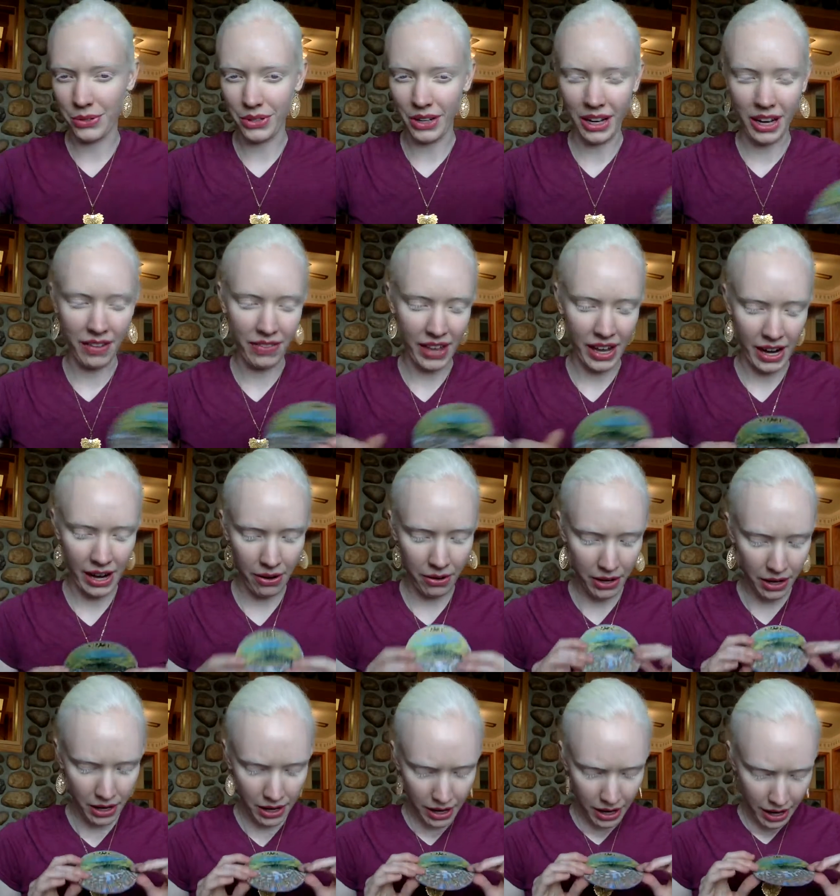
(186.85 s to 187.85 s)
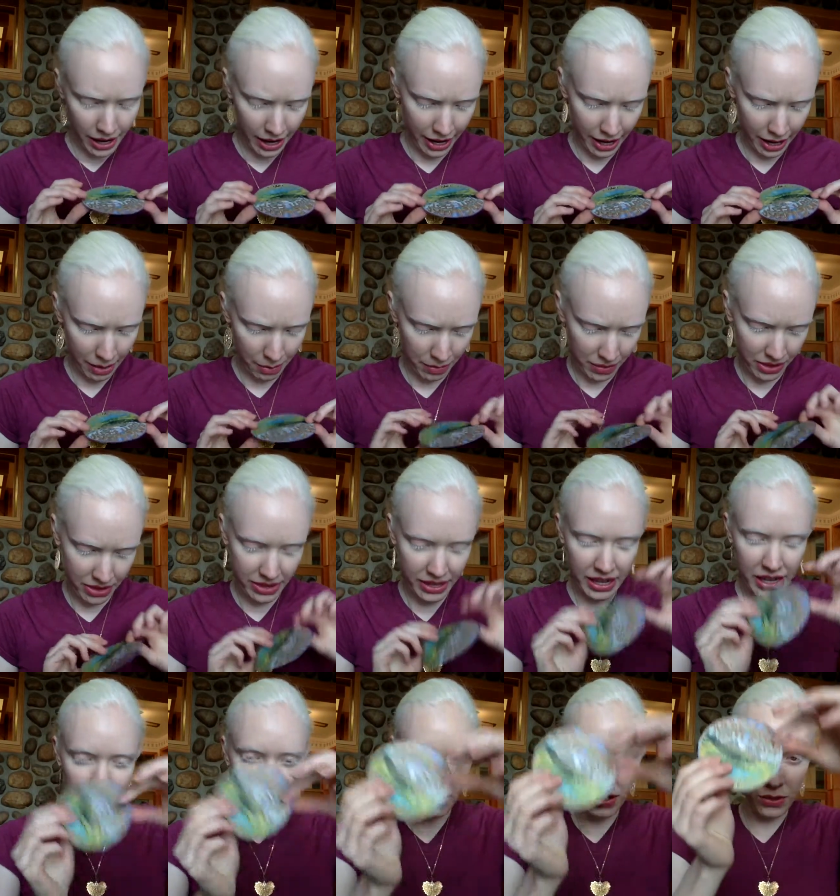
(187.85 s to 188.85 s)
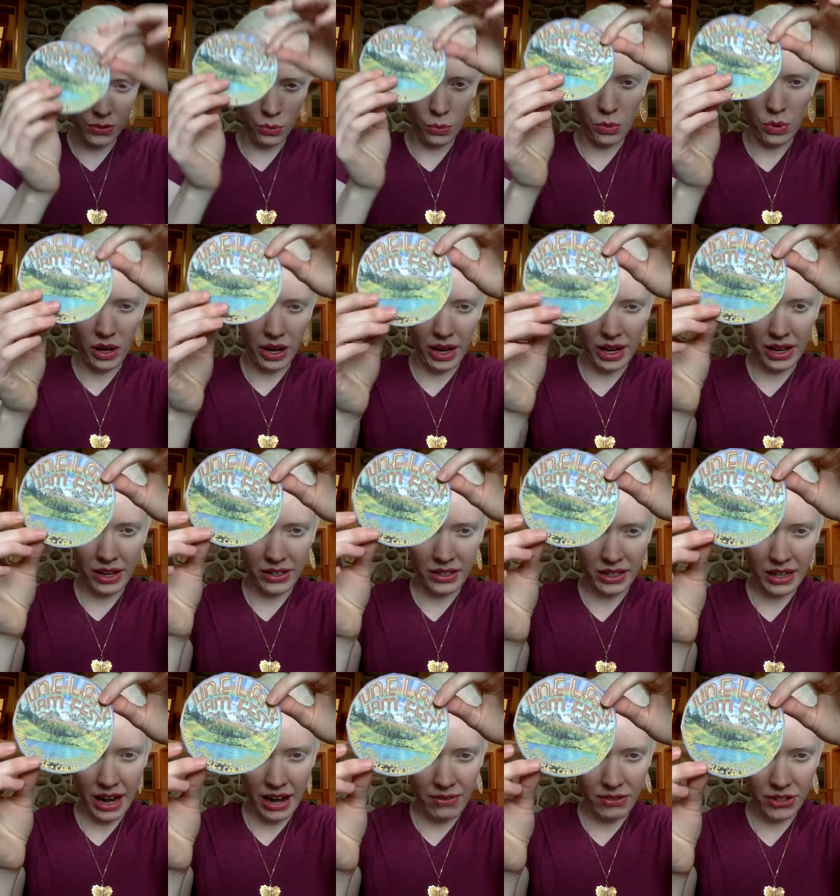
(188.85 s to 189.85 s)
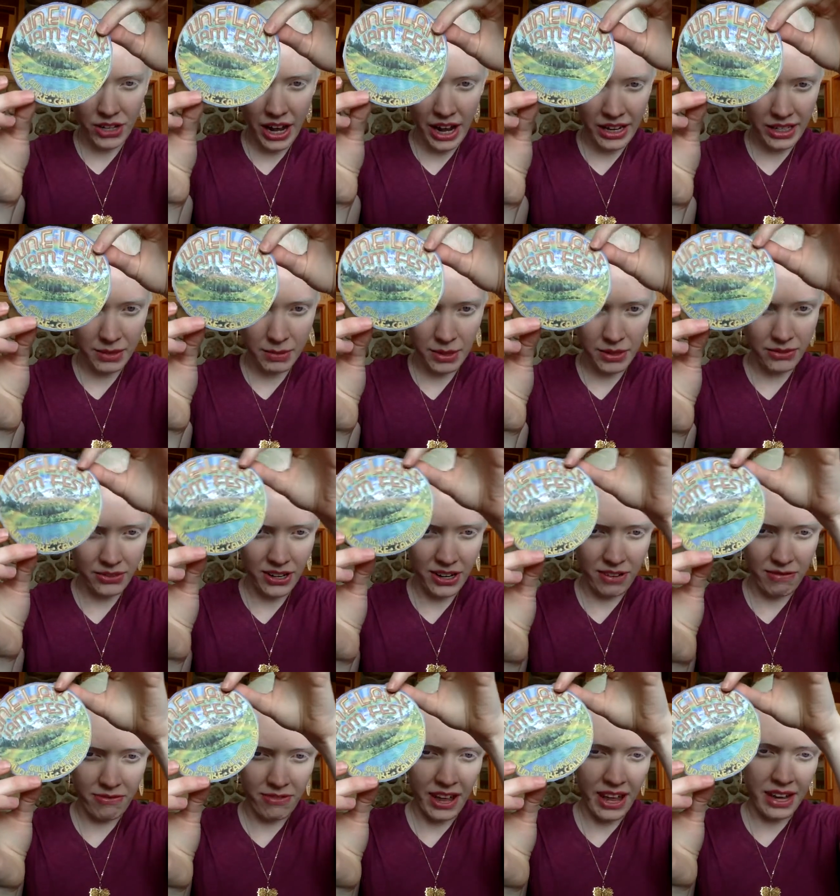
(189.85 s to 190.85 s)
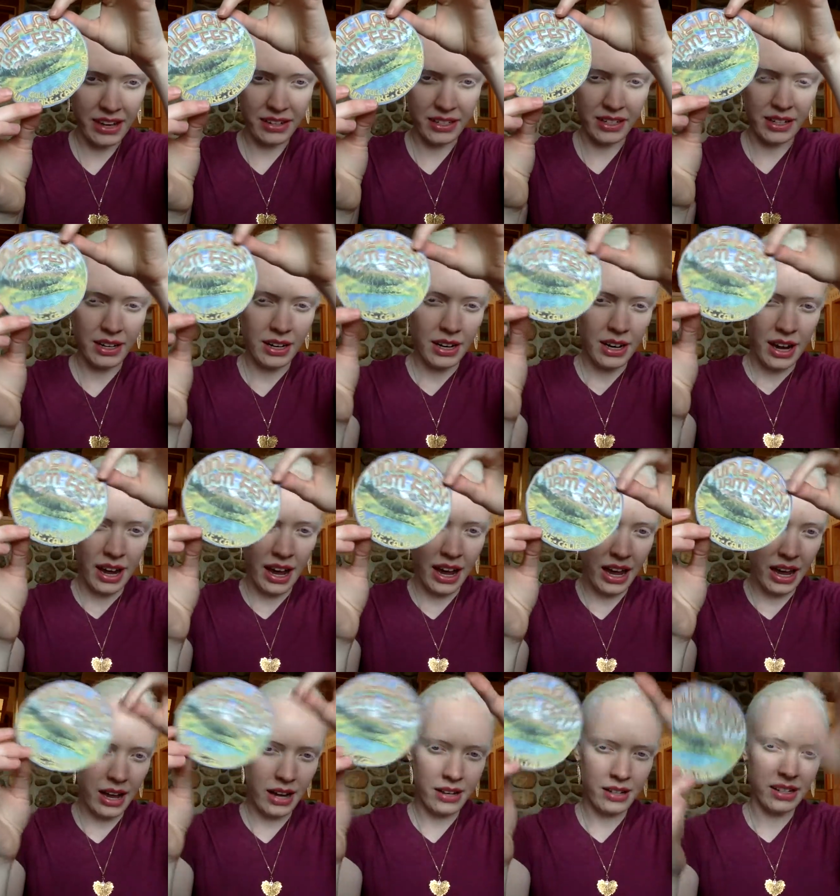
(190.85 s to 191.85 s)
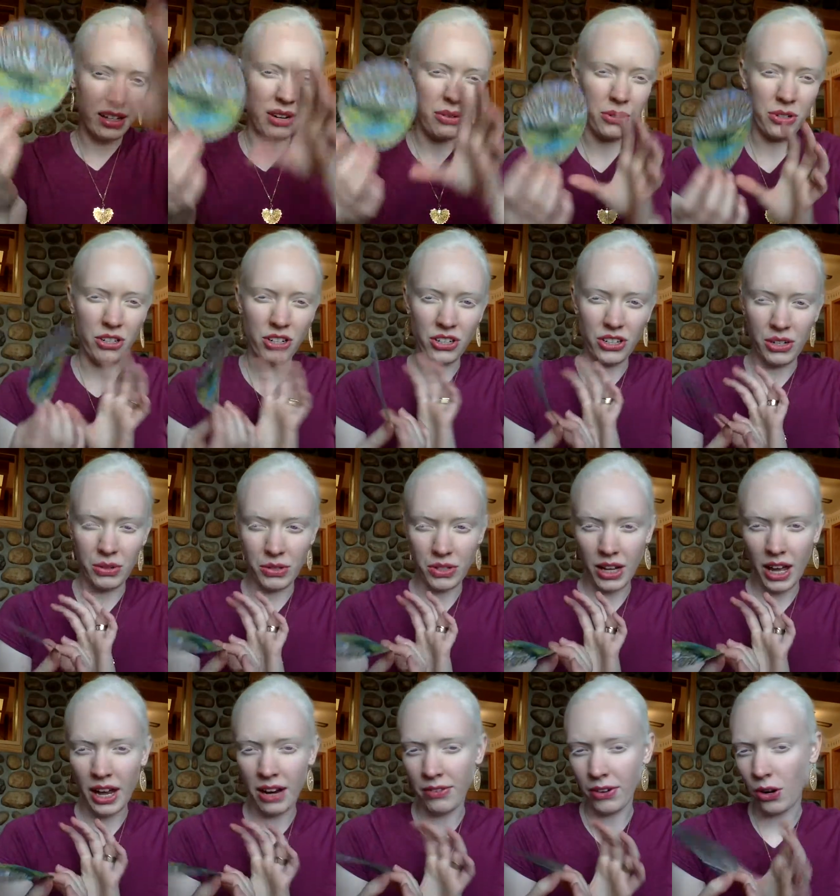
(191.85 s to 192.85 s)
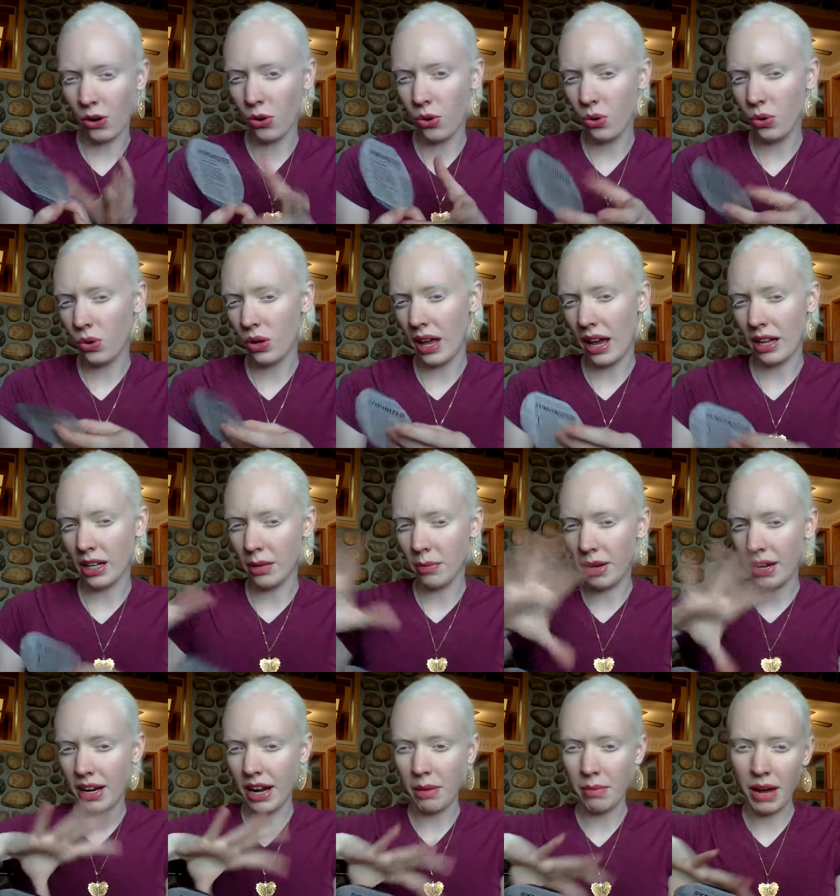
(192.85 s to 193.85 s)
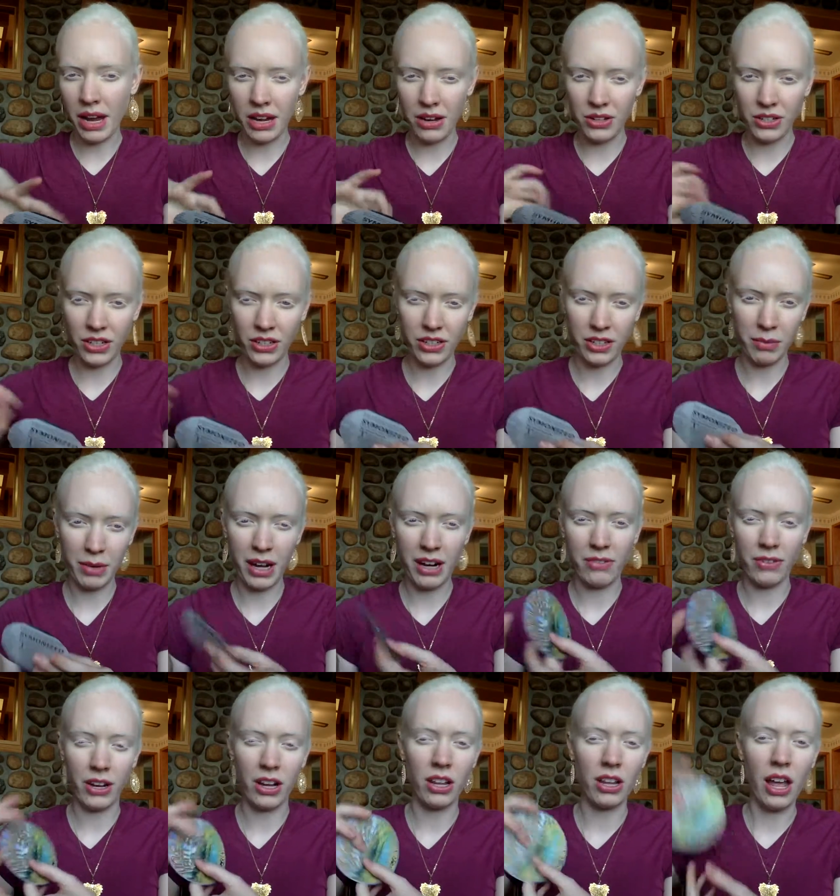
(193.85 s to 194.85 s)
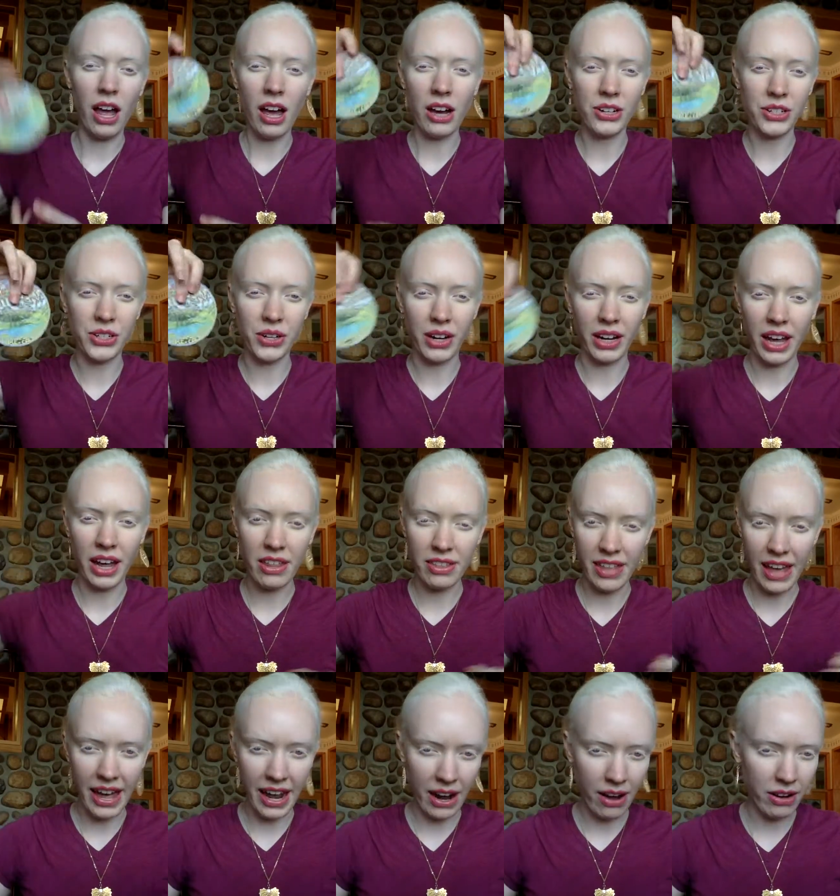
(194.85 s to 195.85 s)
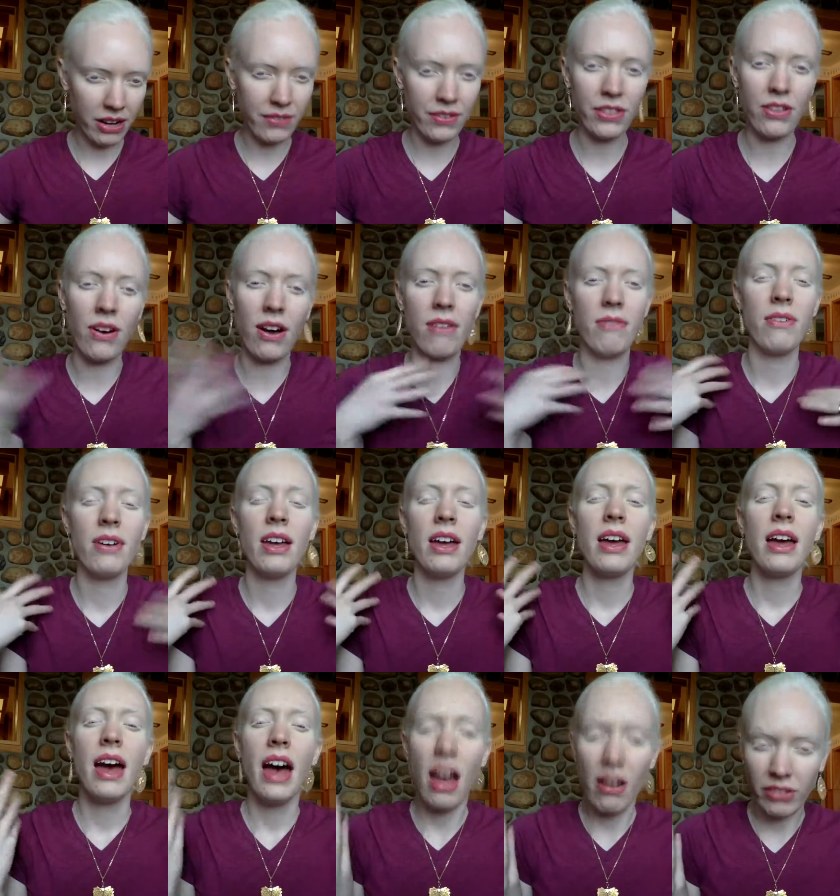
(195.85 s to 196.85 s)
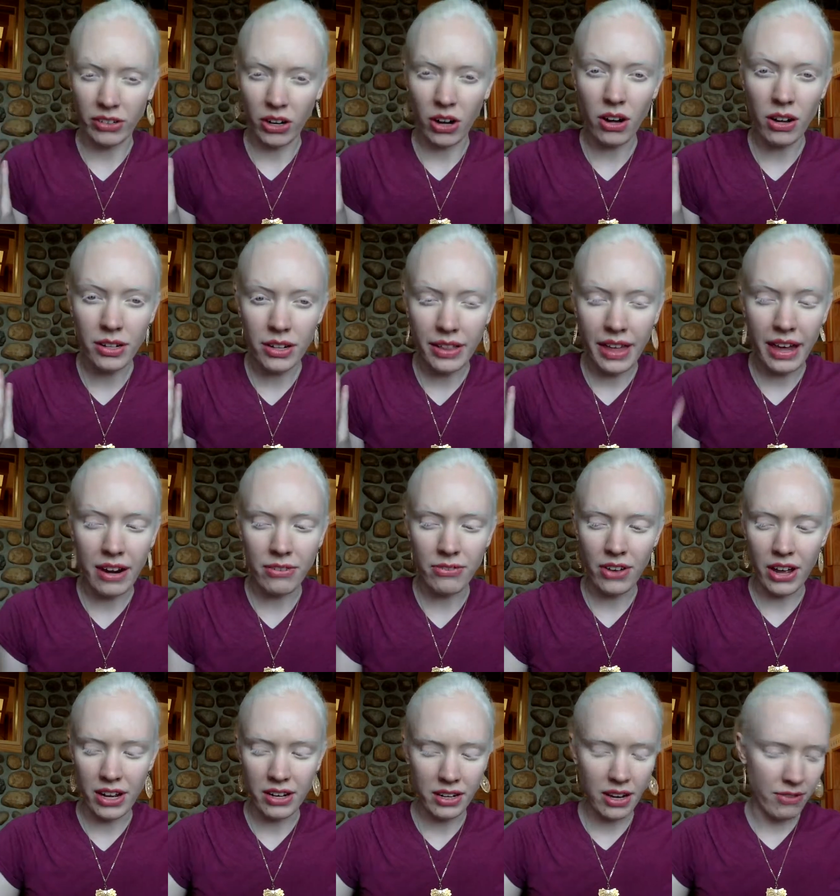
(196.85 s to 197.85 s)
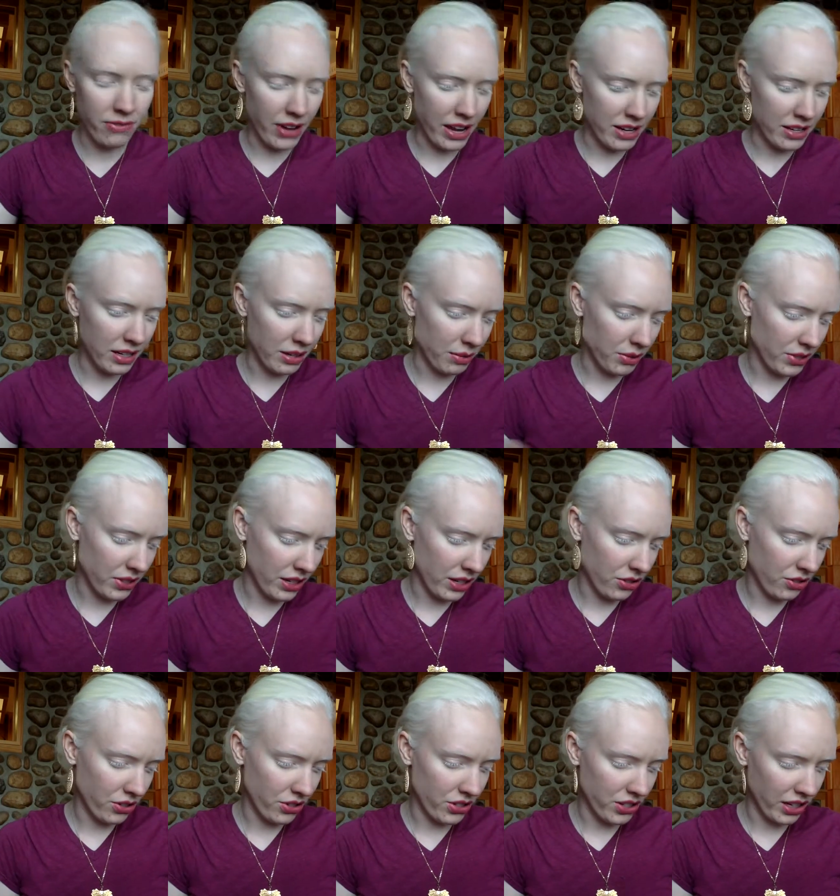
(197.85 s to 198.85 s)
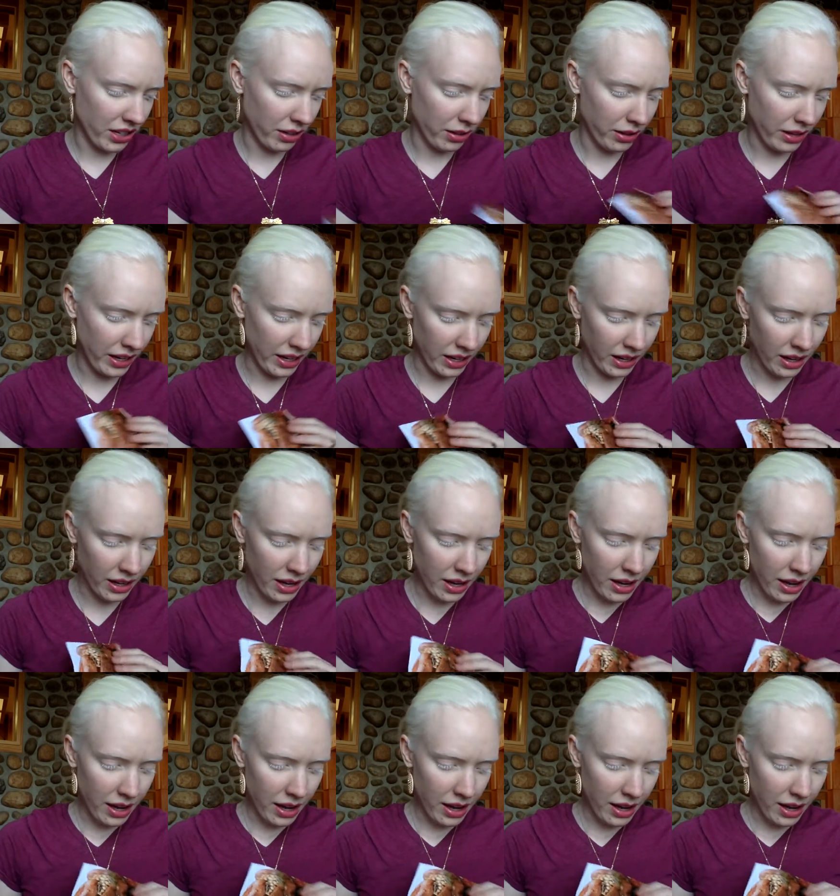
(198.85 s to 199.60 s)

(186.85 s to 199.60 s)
so I cut that out. This was an advertisement for an event, and it was kind of a cool element. I might use it in some kind of a collage, so I cut that out. Even though I haven't gone to that event, it was an interesting thing.